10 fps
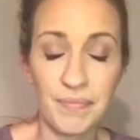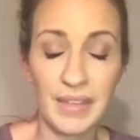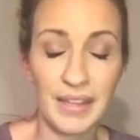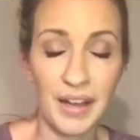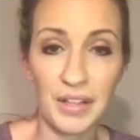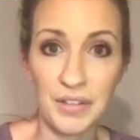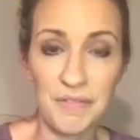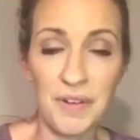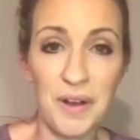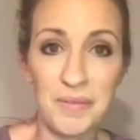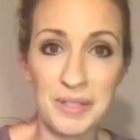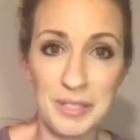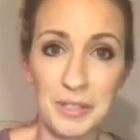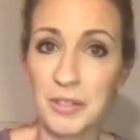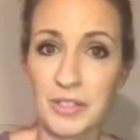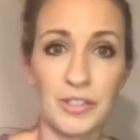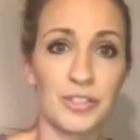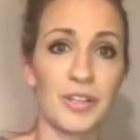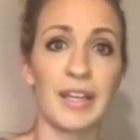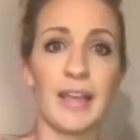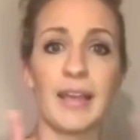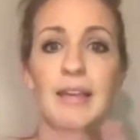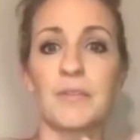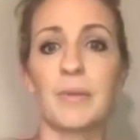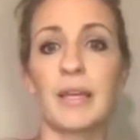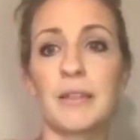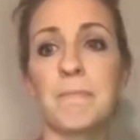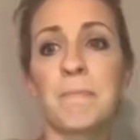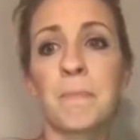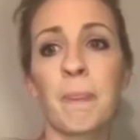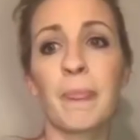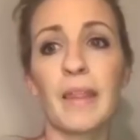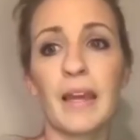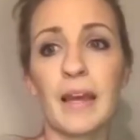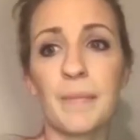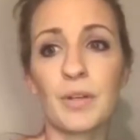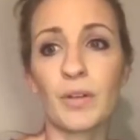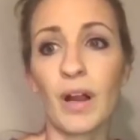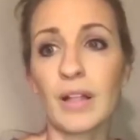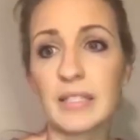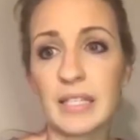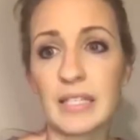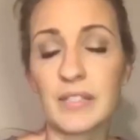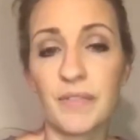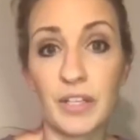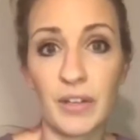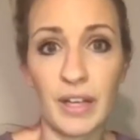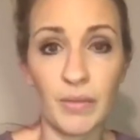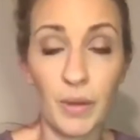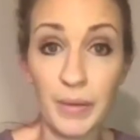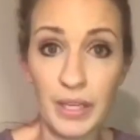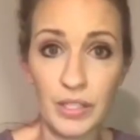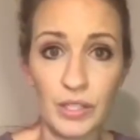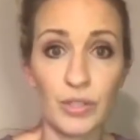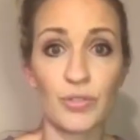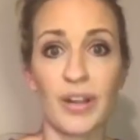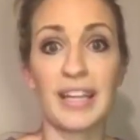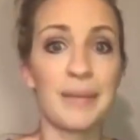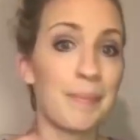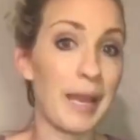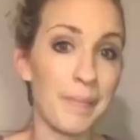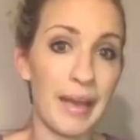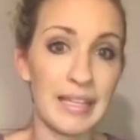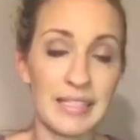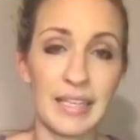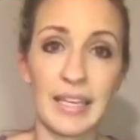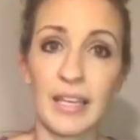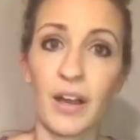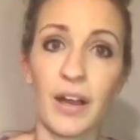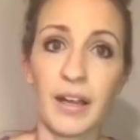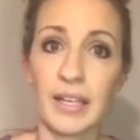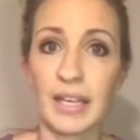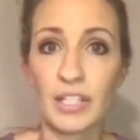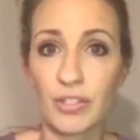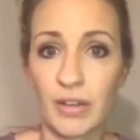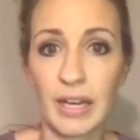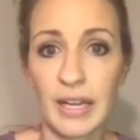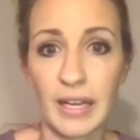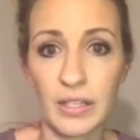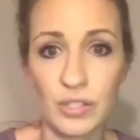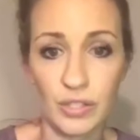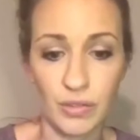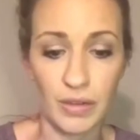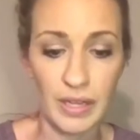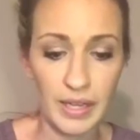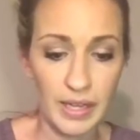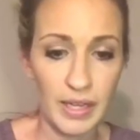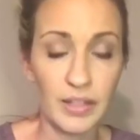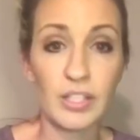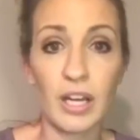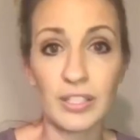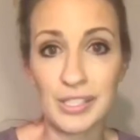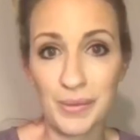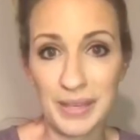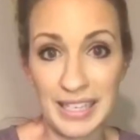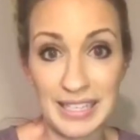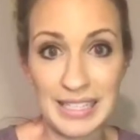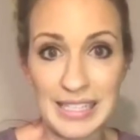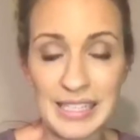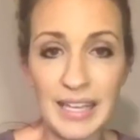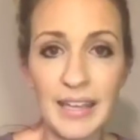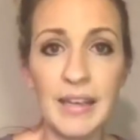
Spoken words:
on the phone with neurosurgery and with neurologists, figuring out what we could do, trying to bypass the ER and get straight into the doctors that we need to see.